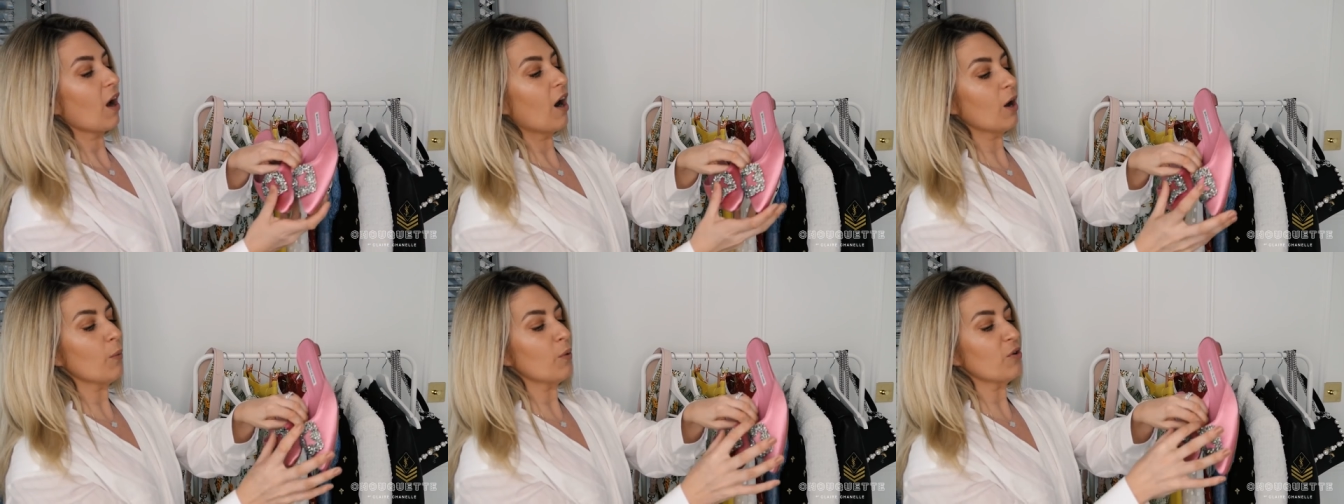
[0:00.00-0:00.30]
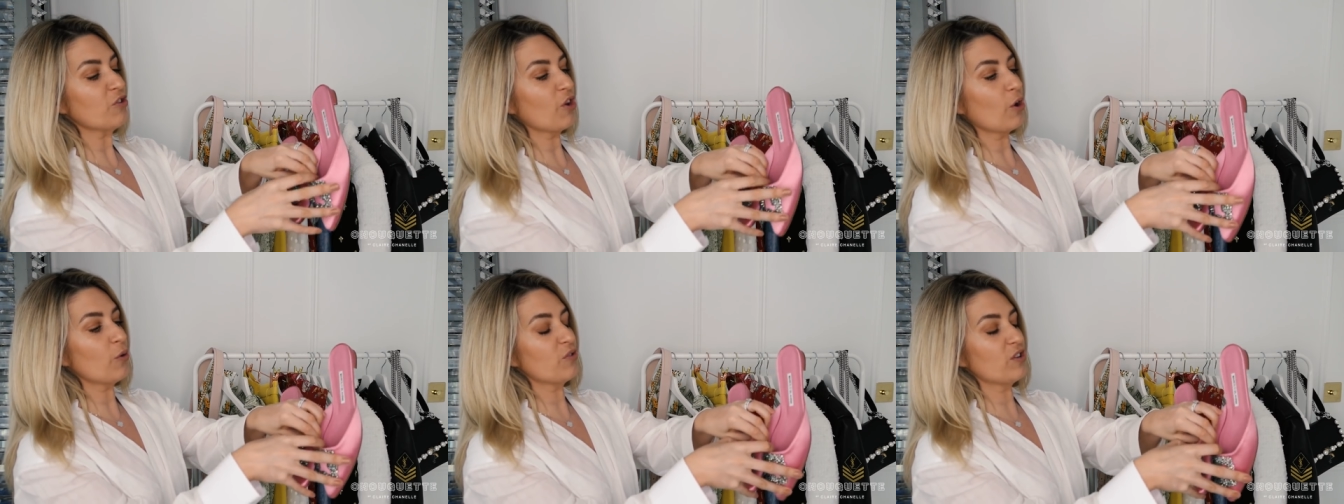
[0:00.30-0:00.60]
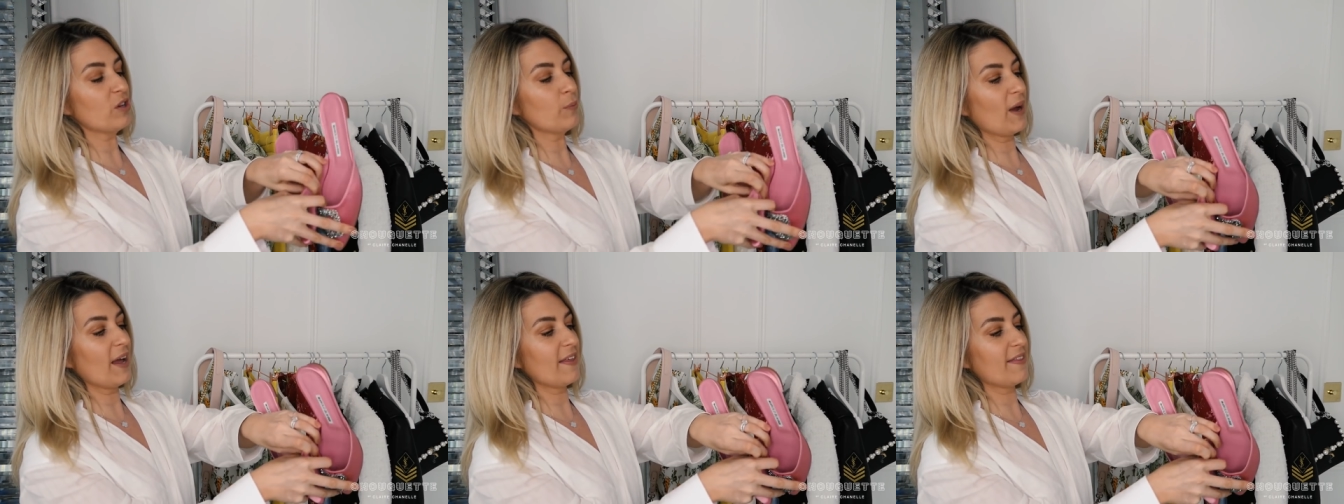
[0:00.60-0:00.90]
I would
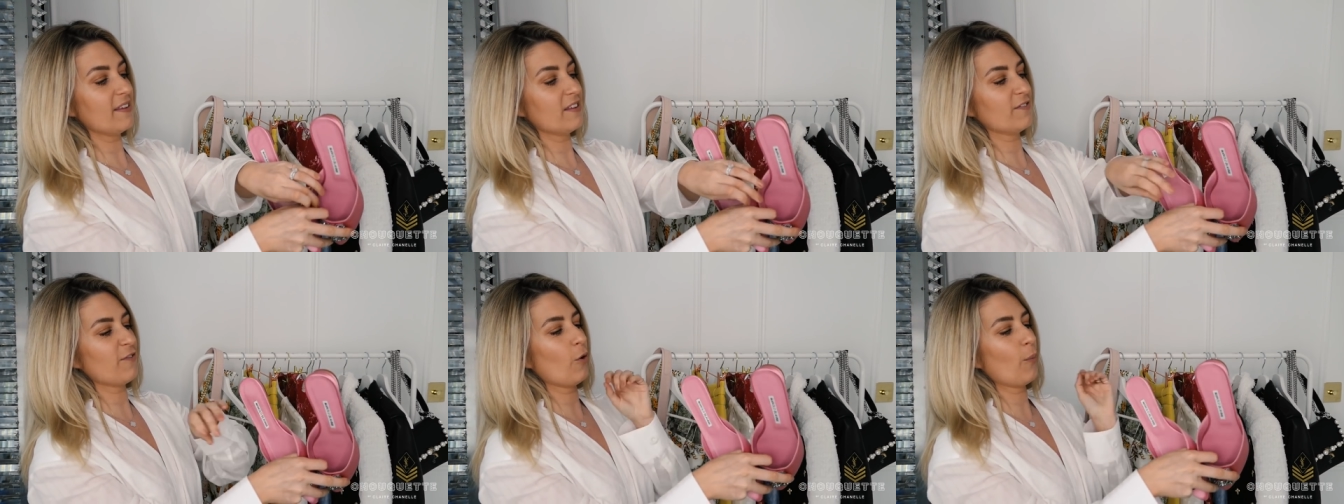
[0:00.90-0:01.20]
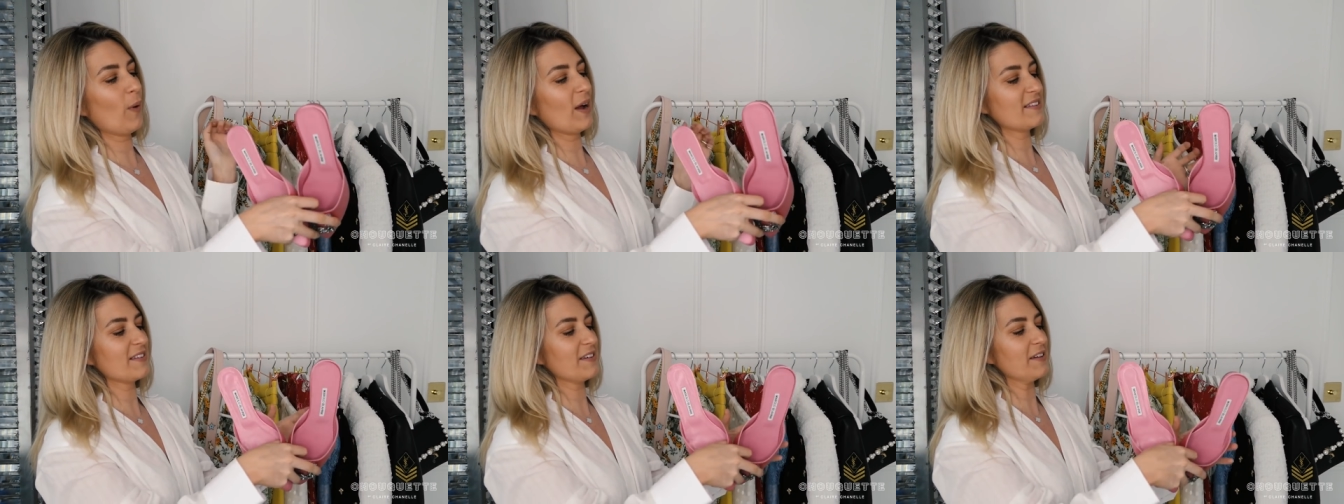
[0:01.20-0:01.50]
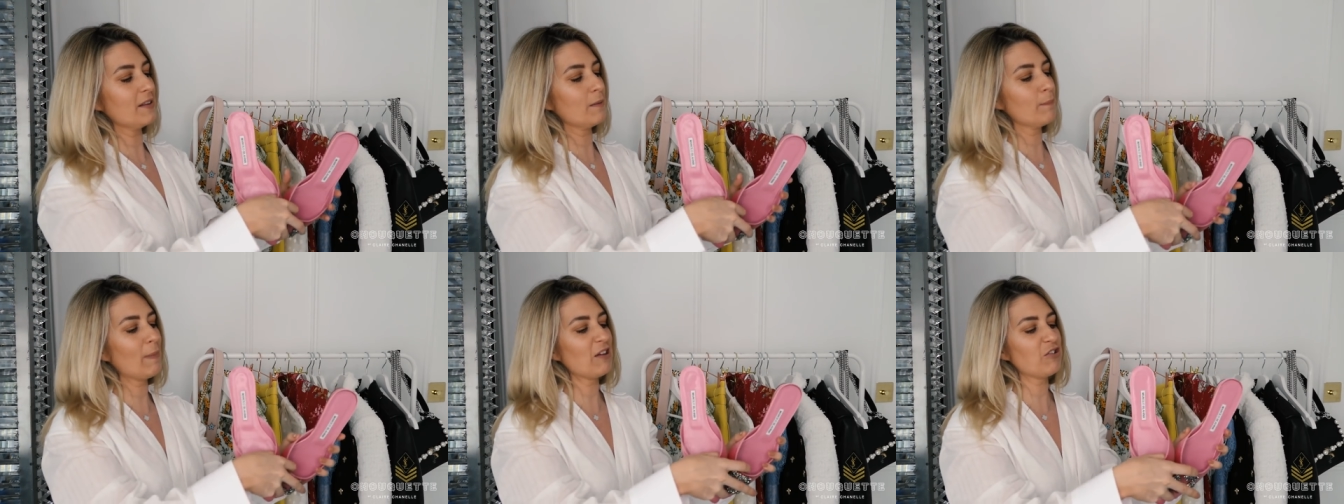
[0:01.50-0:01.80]
totally wear these for a
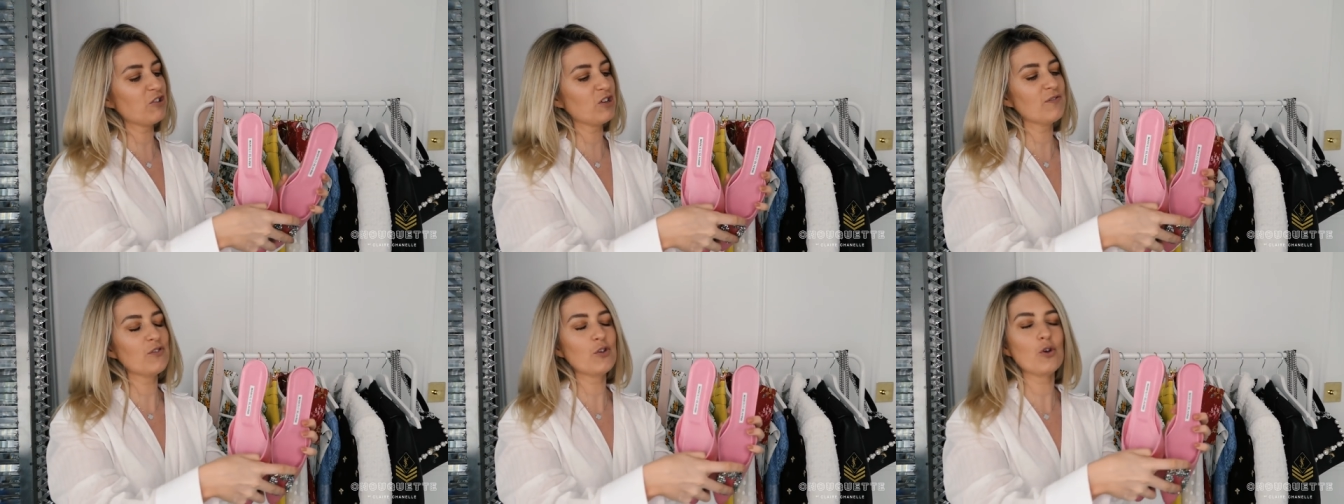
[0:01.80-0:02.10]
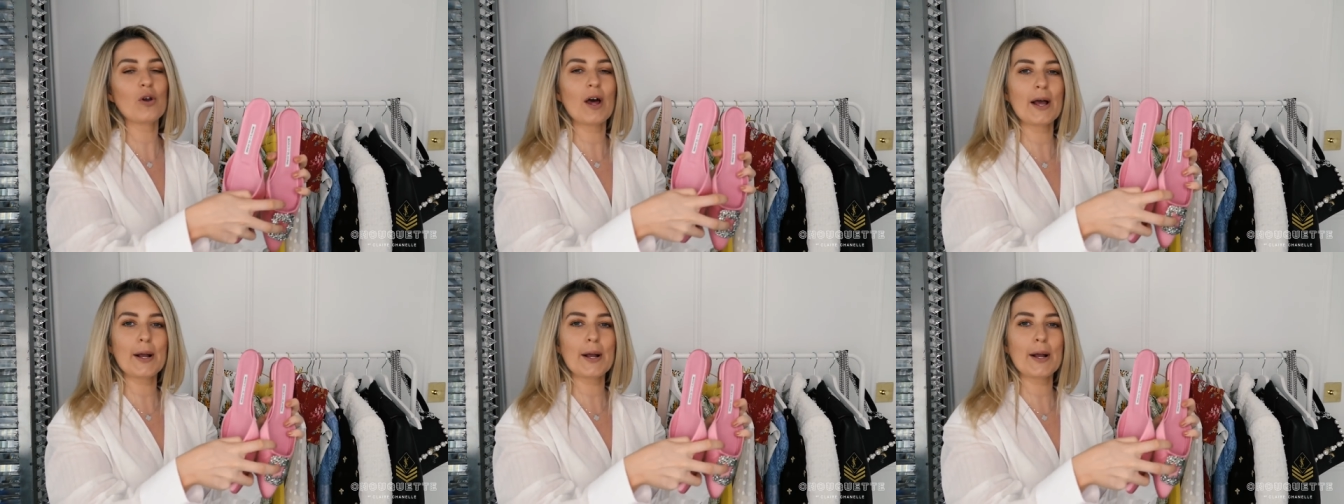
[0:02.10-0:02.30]
wedding. Imagine if you're